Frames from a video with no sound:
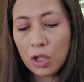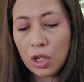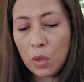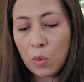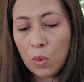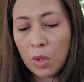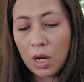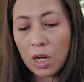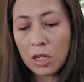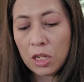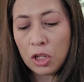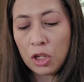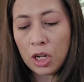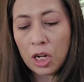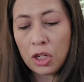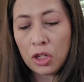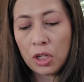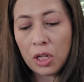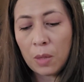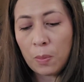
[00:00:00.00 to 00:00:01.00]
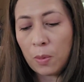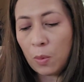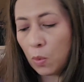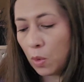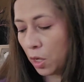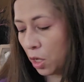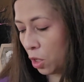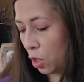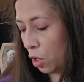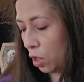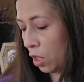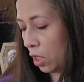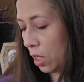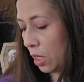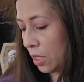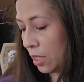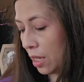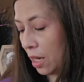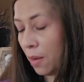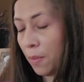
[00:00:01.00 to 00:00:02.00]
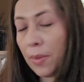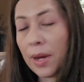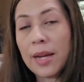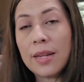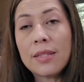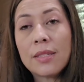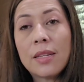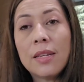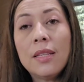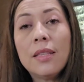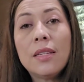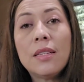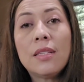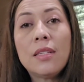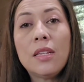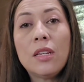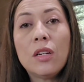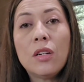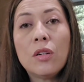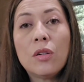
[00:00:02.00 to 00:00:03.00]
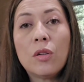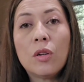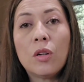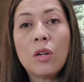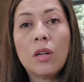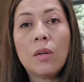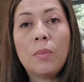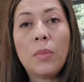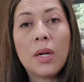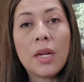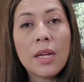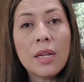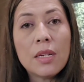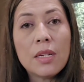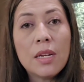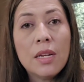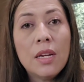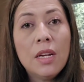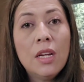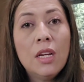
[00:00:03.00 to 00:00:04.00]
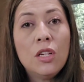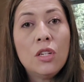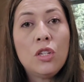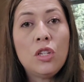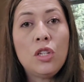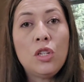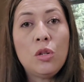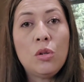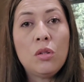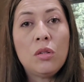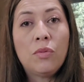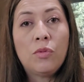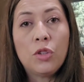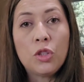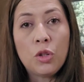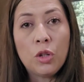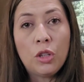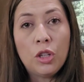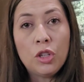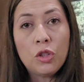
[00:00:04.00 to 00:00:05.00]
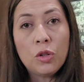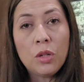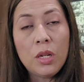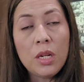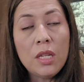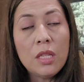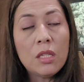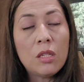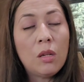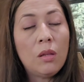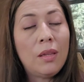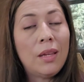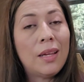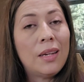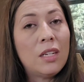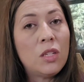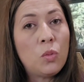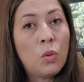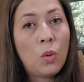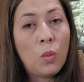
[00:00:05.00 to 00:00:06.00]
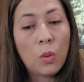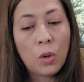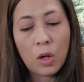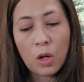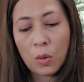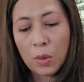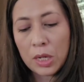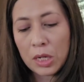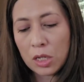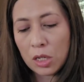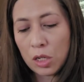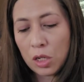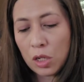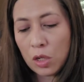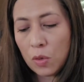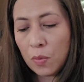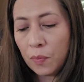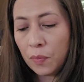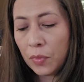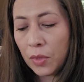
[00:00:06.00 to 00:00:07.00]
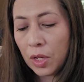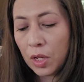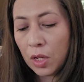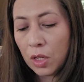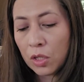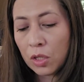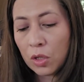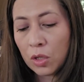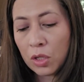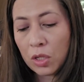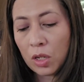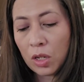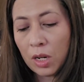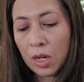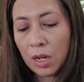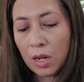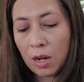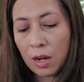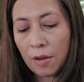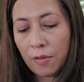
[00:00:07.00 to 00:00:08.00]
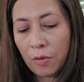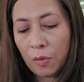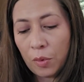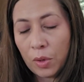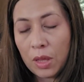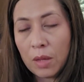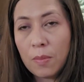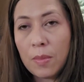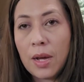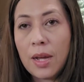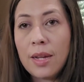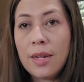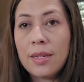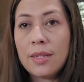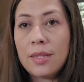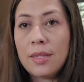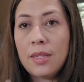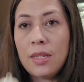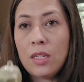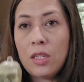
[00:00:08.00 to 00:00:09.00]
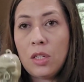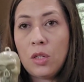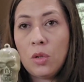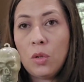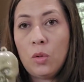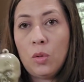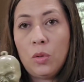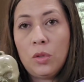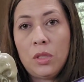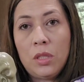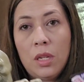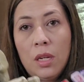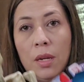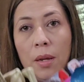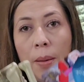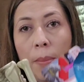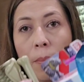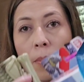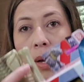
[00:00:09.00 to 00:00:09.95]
she wanted to change it up and wanted her goodies in a basket this year, or a bucket, to use for trick-or-treating, so that is what we're going to do. So starting off with my 6-year-old's